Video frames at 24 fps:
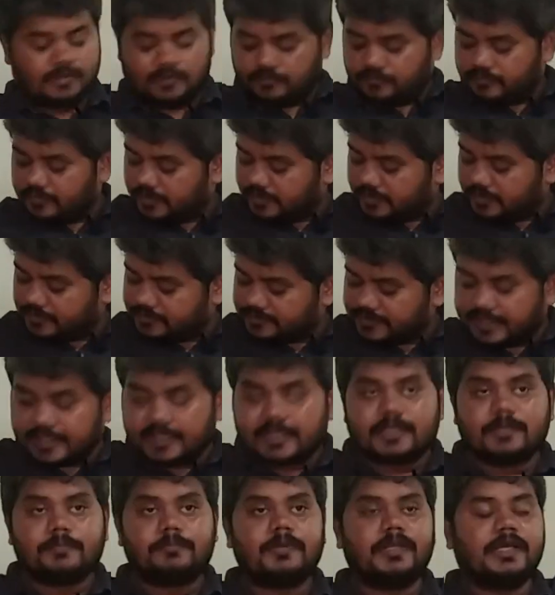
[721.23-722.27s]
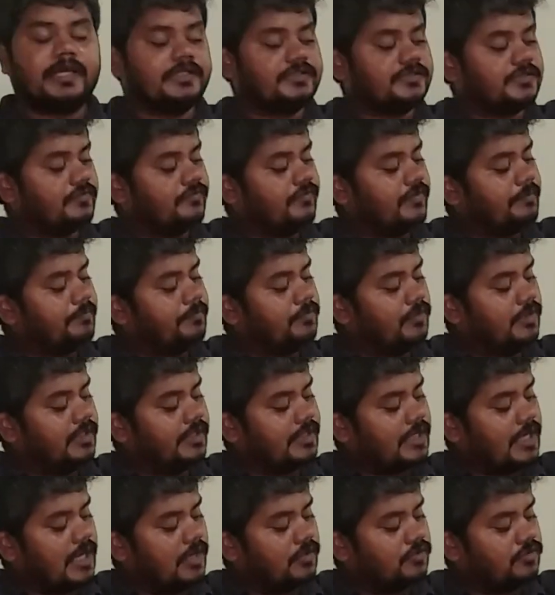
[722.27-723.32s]
We set it in place. We pull
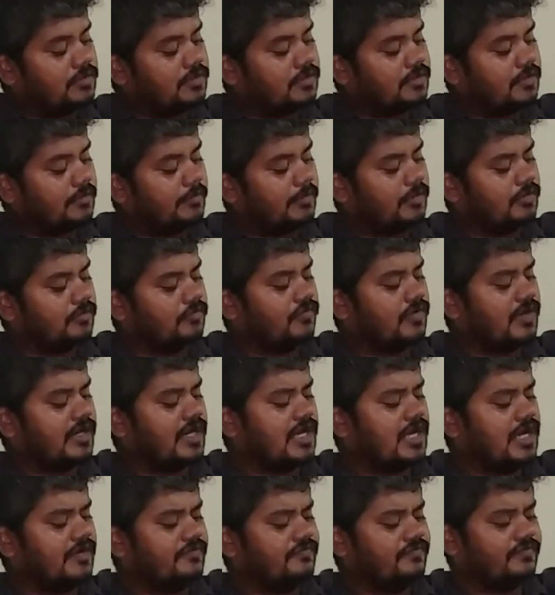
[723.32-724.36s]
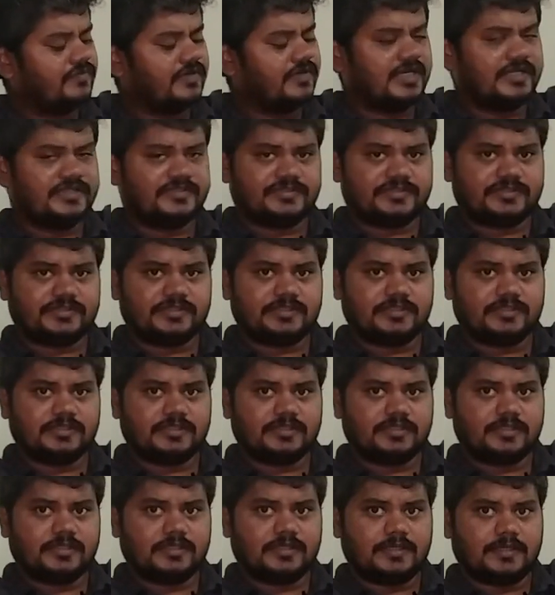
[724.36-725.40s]
it out about 1.5 frets.
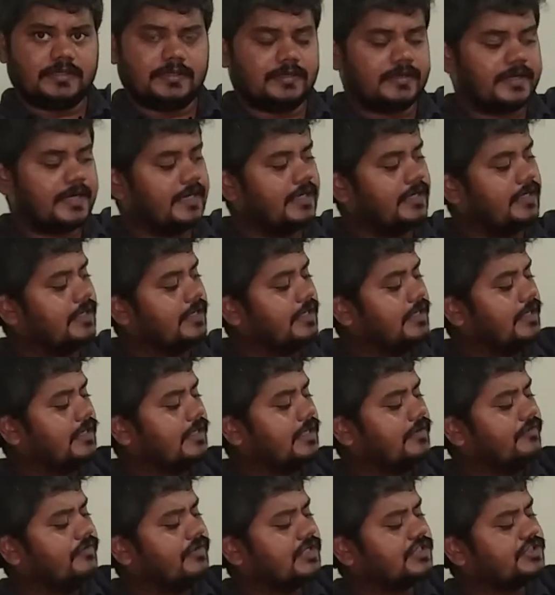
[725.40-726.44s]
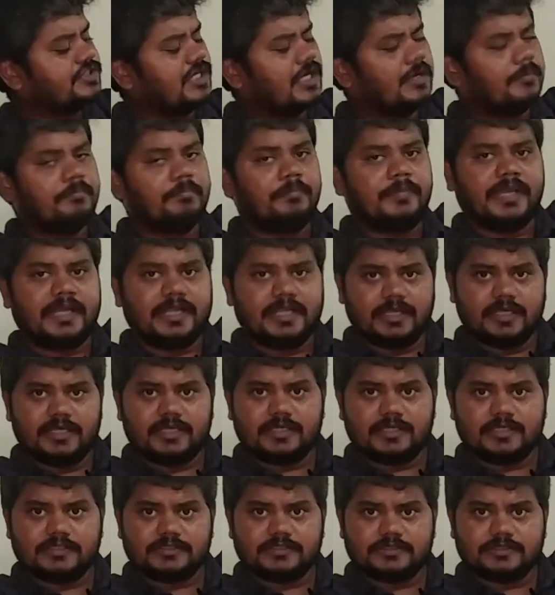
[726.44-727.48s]
All right. Give it a sharp bend
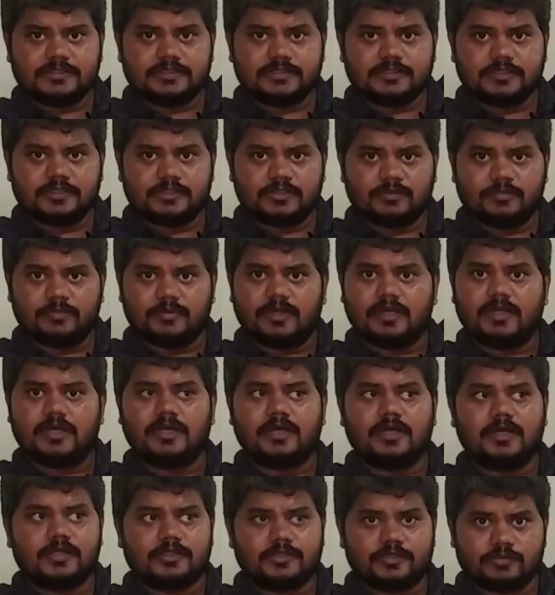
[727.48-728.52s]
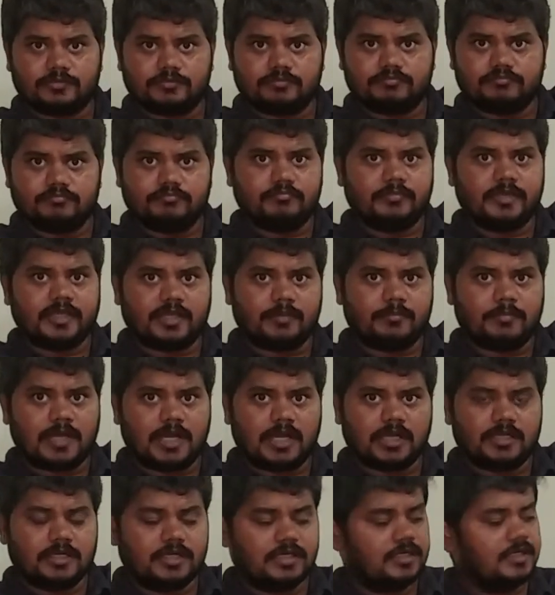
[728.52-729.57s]
to make a
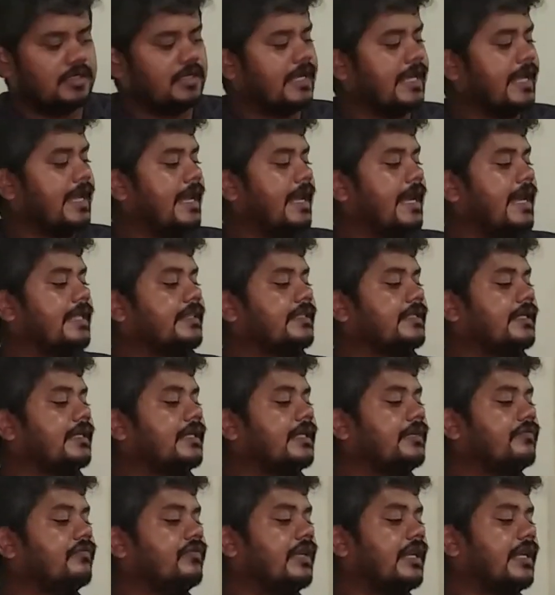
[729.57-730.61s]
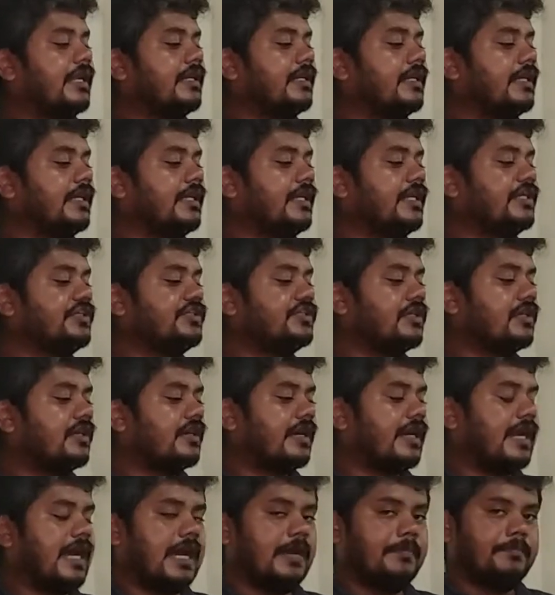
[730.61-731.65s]
marker, and then give it an initial
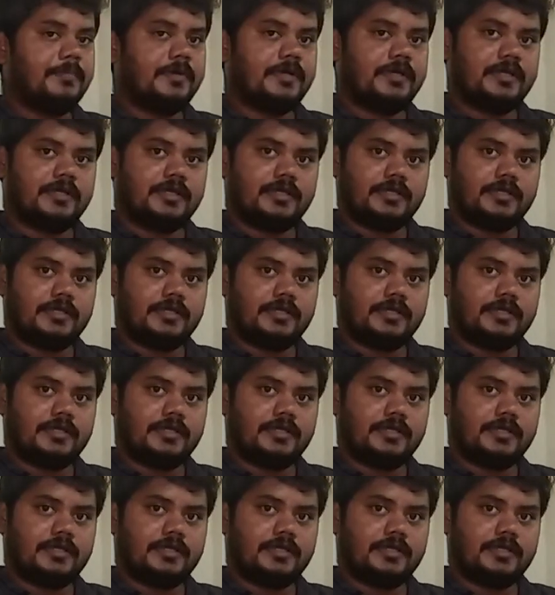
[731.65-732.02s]
wrap,